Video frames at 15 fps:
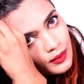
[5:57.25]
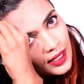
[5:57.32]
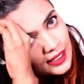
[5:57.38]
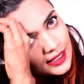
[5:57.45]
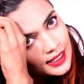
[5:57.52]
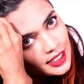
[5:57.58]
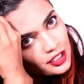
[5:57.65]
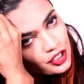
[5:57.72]

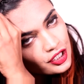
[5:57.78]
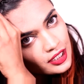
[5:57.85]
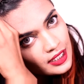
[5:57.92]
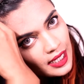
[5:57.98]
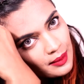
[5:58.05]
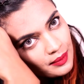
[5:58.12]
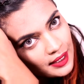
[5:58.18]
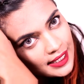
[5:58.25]
1
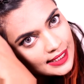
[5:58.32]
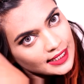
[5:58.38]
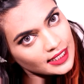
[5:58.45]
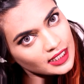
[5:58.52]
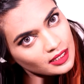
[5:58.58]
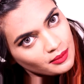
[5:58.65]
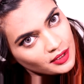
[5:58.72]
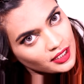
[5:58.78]
section and place it in the